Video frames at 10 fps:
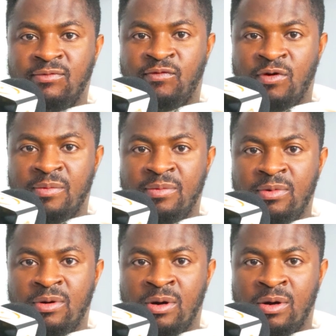form
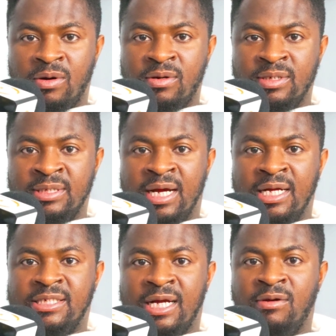or in the
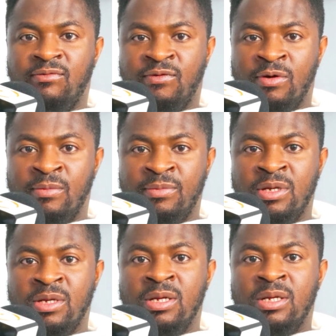asylum form,
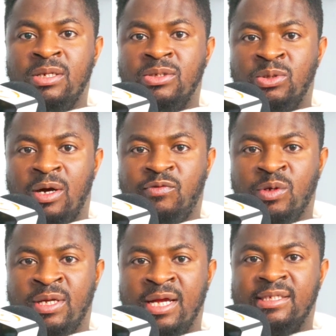you have
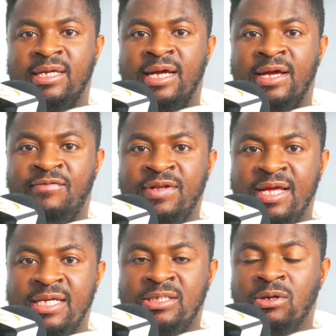to get
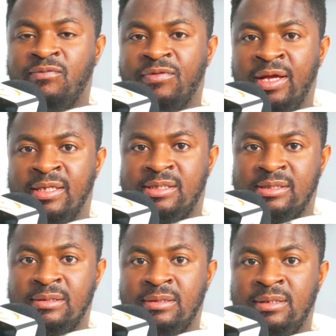evidence of
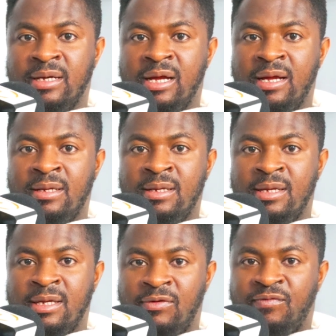it.
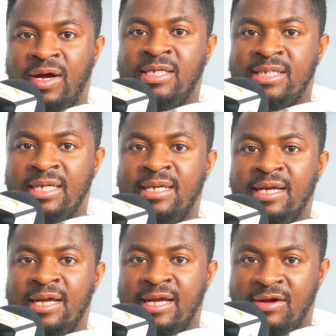If I said
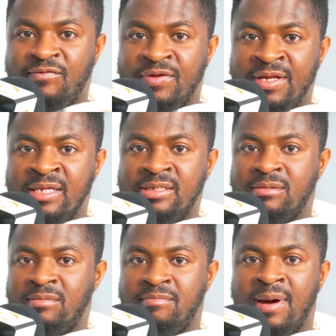evidence,
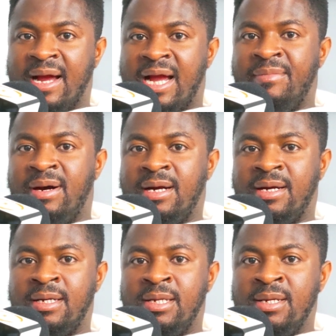back
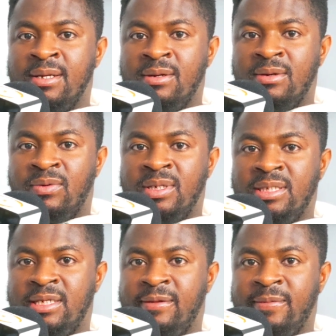among
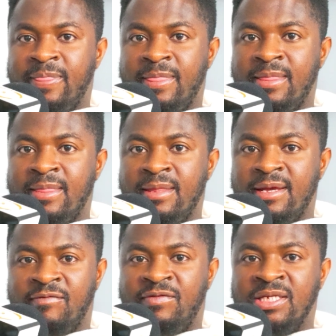one
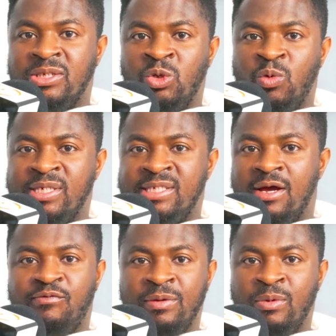evidence in one
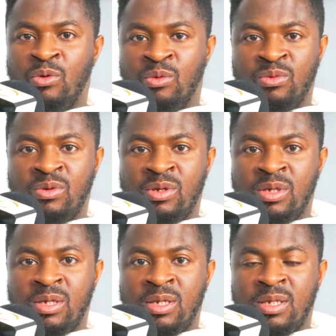zafibo,
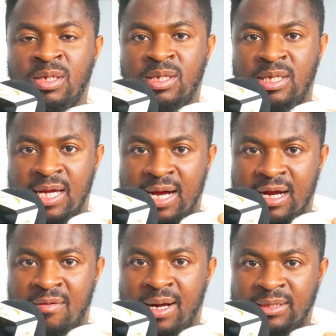ya
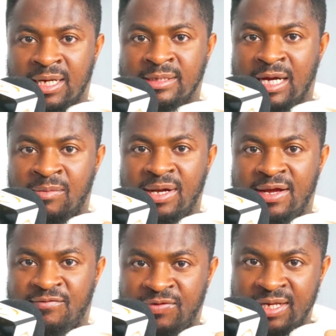kamata kasam
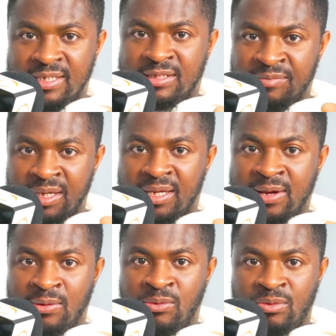evidence may
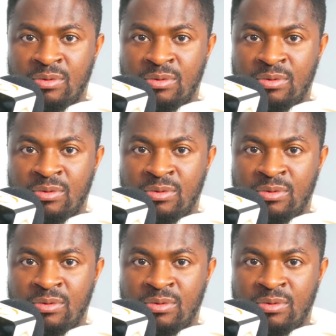kill.